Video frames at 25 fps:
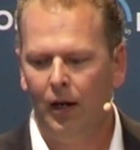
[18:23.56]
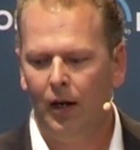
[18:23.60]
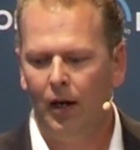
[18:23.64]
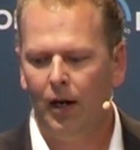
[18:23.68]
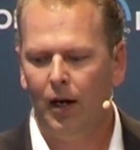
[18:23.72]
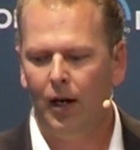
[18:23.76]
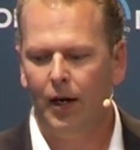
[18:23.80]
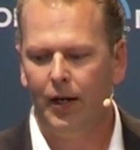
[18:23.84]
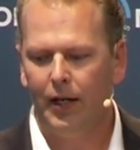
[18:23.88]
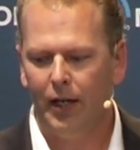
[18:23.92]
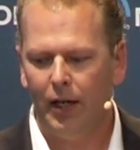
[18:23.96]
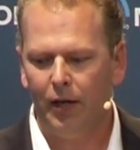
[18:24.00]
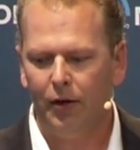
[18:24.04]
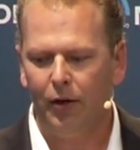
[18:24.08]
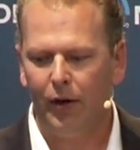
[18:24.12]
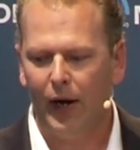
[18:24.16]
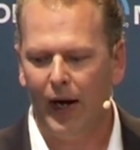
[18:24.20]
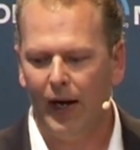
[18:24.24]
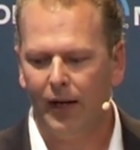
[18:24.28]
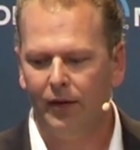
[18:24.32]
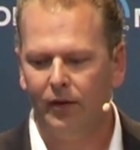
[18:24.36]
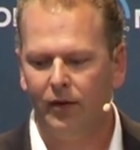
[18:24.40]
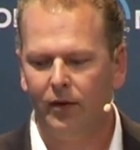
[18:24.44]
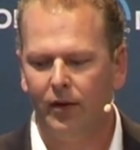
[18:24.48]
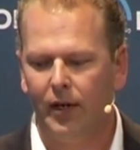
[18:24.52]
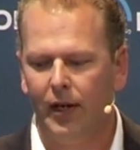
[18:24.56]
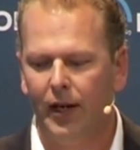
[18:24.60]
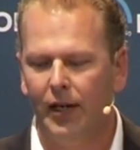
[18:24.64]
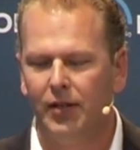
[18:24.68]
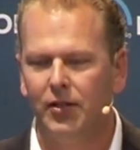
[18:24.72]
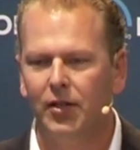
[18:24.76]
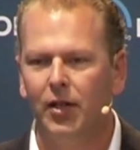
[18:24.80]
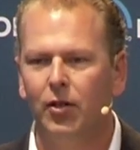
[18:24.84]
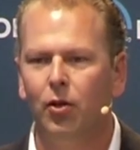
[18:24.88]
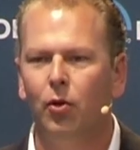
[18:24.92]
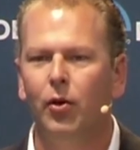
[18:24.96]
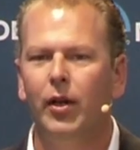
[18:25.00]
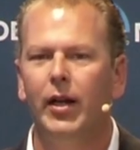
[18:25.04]
On the other hand, and it's
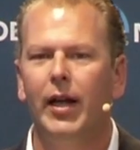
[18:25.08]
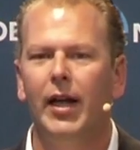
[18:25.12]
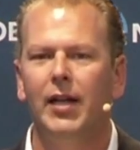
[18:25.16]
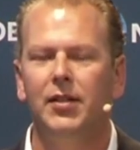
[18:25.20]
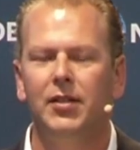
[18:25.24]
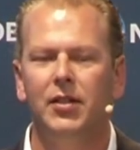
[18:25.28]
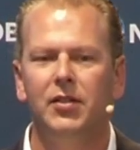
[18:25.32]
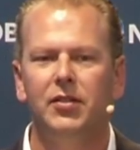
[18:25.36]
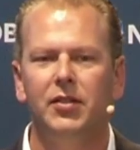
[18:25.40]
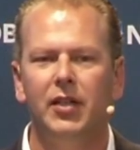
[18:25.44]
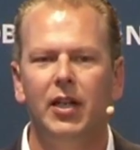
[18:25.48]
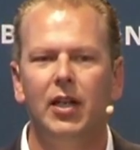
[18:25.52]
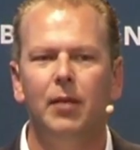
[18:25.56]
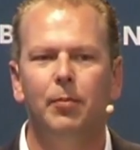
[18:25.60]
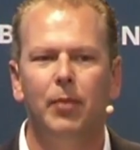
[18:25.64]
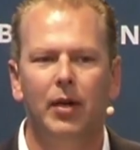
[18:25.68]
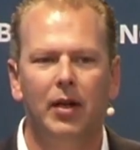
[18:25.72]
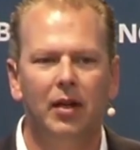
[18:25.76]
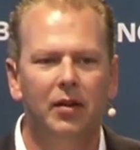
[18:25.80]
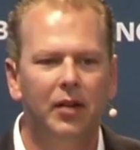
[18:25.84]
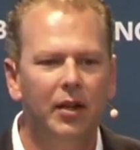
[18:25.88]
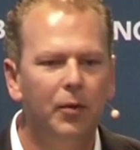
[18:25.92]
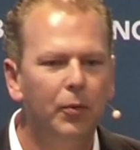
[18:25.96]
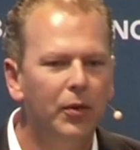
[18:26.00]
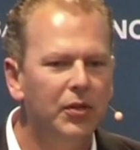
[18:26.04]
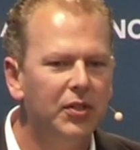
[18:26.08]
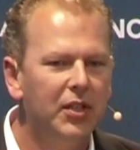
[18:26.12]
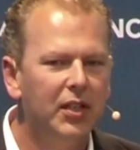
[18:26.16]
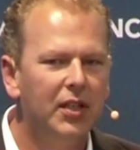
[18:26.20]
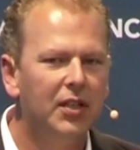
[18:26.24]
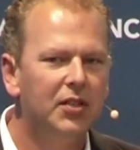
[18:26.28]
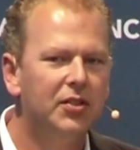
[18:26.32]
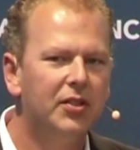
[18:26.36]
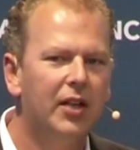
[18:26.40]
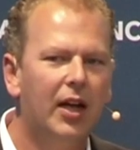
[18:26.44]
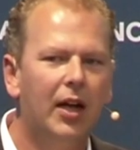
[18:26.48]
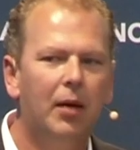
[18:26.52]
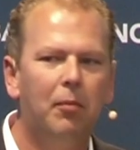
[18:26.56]
not only in ACC, but I think we see the
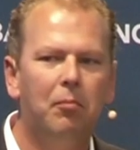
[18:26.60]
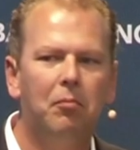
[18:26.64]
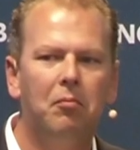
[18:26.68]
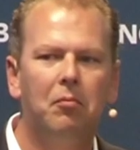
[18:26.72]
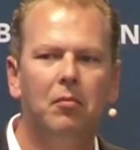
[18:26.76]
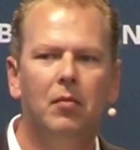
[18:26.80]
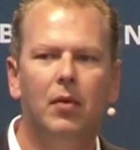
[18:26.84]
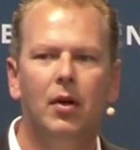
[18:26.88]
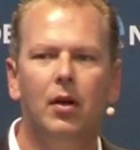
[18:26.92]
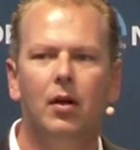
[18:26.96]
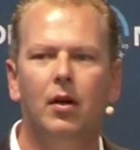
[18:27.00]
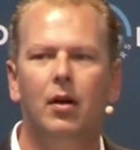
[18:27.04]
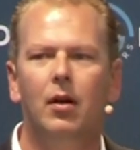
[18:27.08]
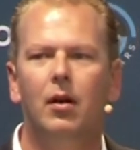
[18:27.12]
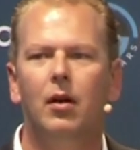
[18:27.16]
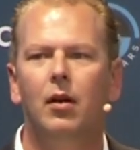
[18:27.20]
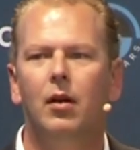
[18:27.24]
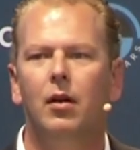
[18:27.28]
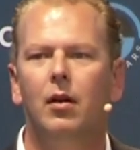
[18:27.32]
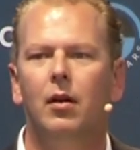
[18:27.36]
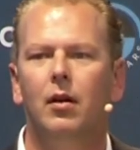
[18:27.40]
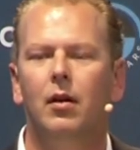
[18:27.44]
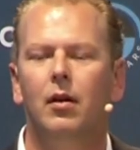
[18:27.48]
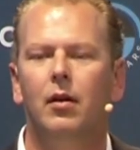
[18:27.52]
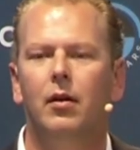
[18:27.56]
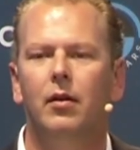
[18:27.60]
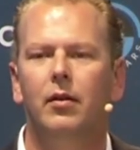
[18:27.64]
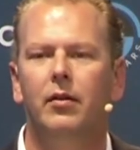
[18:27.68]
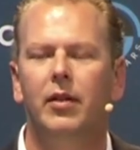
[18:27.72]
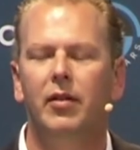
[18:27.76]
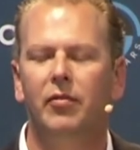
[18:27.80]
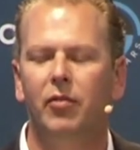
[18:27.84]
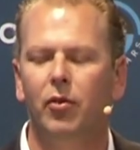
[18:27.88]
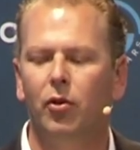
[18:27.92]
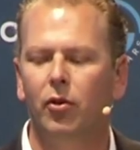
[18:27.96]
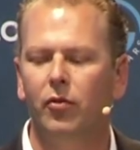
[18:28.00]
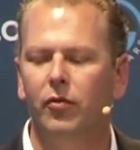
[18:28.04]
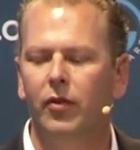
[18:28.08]
same
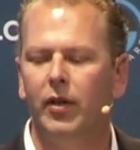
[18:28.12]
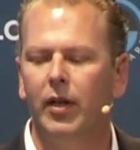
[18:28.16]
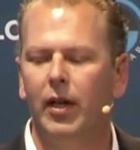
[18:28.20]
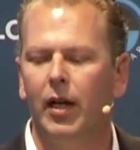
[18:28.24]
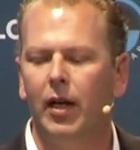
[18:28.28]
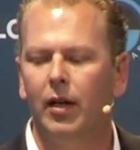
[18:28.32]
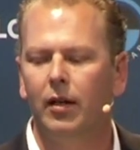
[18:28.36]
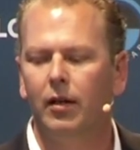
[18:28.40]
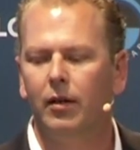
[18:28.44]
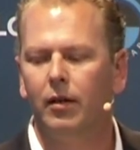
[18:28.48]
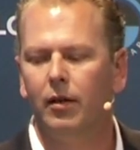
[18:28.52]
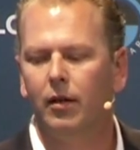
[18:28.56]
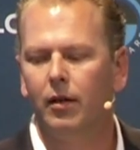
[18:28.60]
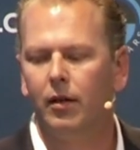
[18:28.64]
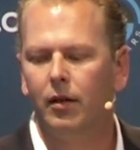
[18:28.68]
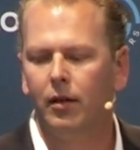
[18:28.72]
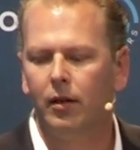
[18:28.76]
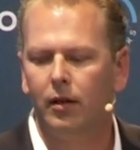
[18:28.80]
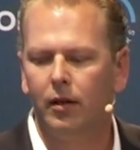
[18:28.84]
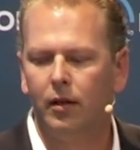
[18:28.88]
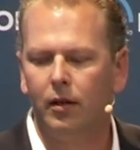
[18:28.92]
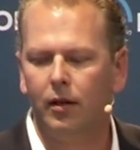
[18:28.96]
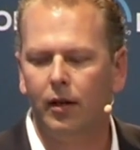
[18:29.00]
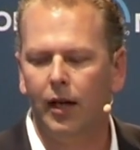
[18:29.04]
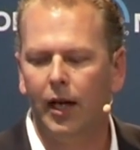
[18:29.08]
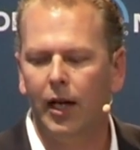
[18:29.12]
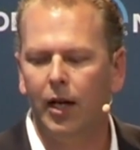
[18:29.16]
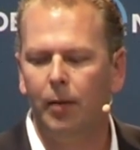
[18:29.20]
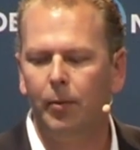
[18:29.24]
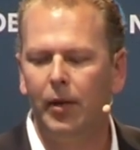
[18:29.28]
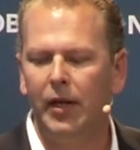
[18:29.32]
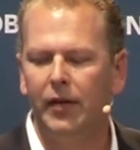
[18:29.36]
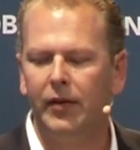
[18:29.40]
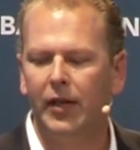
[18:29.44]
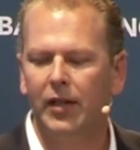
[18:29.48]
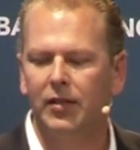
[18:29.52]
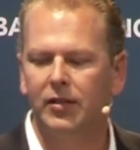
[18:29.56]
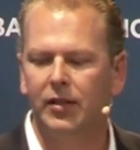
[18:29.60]
difficulty in
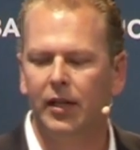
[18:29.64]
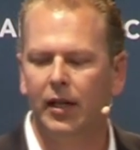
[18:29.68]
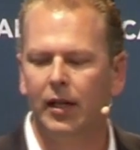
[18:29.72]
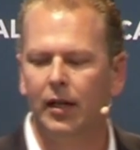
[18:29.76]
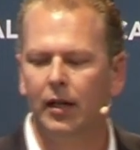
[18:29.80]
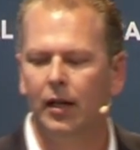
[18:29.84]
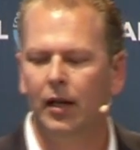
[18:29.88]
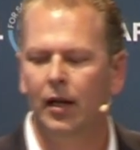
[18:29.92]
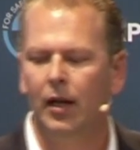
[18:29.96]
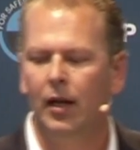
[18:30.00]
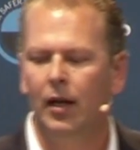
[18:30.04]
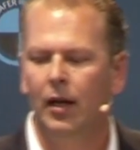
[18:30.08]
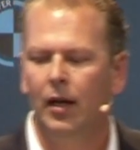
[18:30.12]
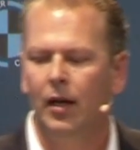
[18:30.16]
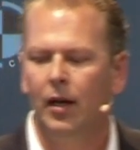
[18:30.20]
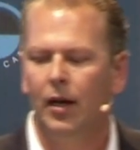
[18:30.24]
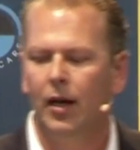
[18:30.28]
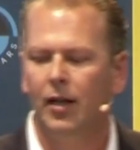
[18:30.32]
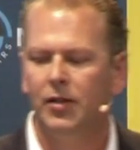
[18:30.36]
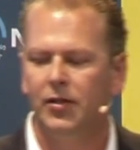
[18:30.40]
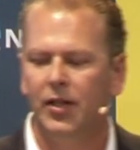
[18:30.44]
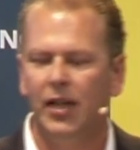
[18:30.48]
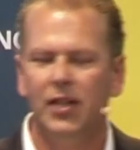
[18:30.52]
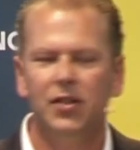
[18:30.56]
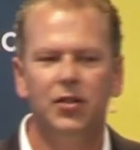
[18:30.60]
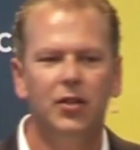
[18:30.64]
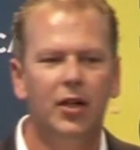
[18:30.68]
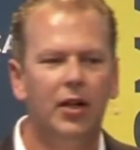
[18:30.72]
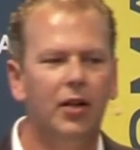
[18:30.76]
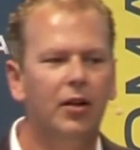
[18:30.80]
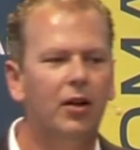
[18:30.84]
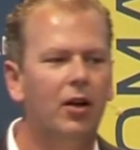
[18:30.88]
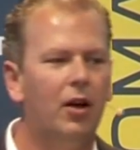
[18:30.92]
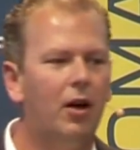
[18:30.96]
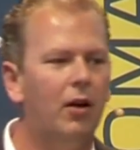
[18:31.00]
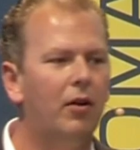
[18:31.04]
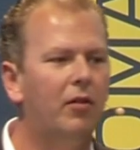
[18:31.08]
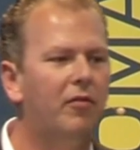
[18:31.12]
AEB testing, a stationary
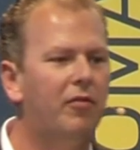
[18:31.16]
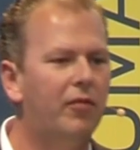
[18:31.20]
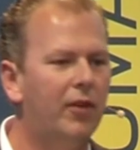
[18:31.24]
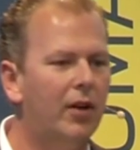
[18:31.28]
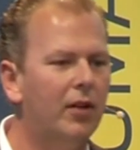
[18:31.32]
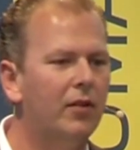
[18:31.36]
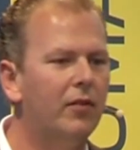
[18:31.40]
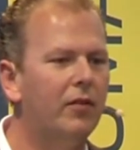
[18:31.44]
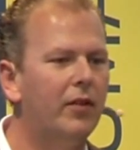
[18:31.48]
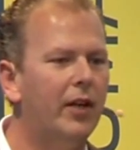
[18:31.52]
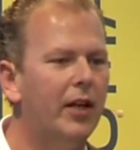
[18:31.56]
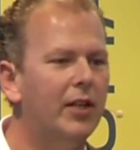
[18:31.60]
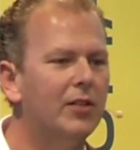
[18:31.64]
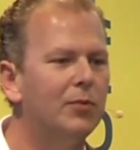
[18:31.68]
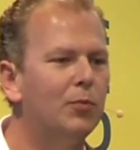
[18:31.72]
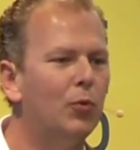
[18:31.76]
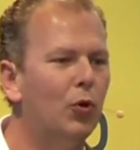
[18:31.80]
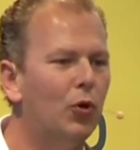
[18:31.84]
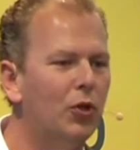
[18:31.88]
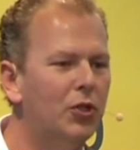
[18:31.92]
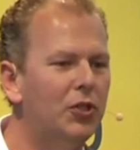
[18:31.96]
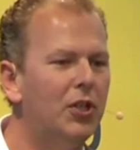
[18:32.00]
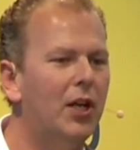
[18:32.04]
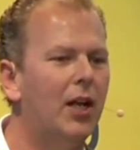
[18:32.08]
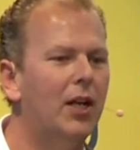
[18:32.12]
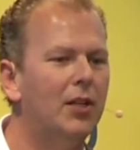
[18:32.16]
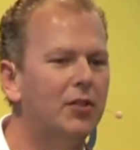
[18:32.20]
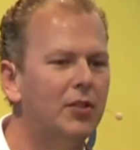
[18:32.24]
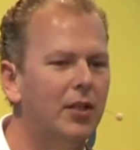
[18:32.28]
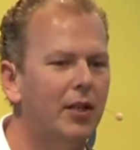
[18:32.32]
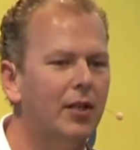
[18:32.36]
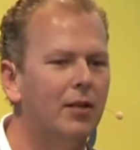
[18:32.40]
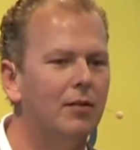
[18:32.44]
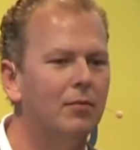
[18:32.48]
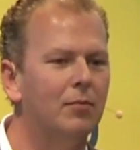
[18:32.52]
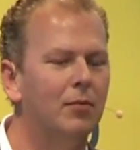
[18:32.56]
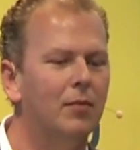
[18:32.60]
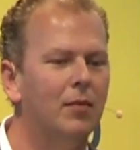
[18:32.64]
car in front is more
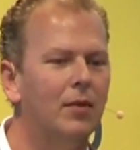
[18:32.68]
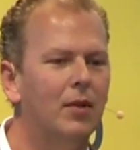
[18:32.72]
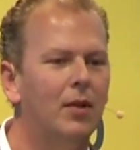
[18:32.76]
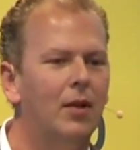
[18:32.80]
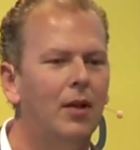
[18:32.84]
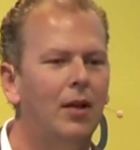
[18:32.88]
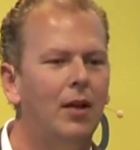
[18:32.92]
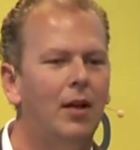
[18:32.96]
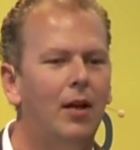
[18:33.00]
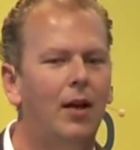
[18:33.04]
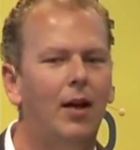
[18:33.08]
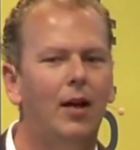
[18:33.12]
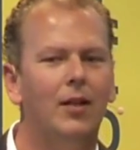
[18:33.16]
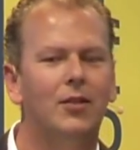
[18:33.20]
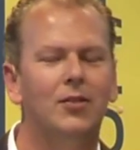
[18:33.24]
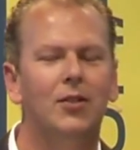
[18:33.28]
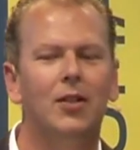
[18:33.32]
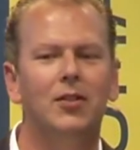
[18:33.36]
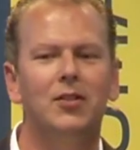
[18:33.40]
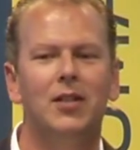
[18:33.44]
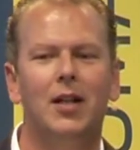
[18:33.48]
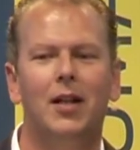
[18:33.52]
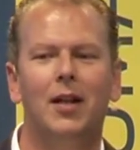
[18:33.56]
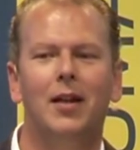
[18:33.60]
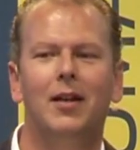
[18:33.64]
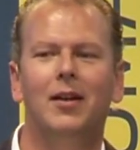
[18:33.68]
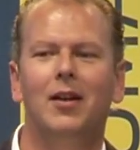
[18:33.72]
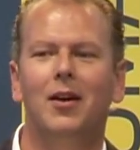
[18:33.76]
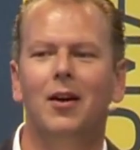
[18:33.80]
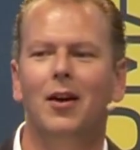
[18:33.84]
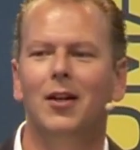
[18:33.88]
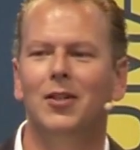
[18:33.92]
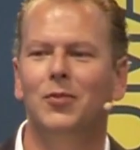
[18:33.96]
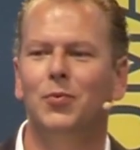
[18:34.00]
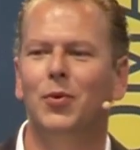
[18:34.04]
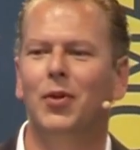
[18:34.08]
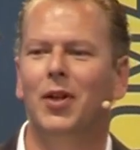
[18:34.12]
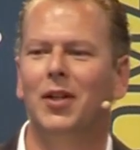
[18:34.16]
challenging. It's not said that the
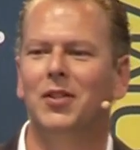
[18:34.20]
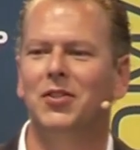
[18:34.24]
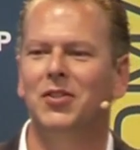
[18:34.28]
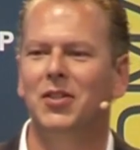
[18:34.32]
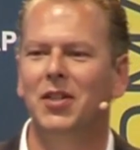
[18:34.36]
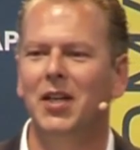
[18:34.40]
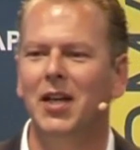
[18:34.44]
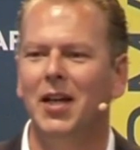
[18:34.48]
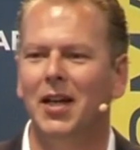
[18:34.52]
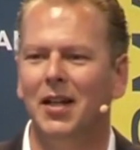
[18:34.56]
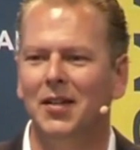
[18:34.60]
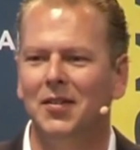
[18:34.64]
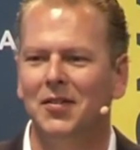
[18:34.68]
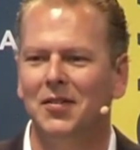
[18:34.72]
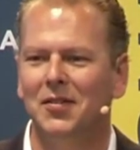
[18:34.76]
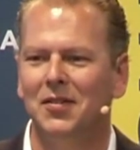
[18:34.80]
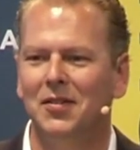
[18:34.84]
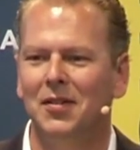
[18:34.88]
cars will not see it,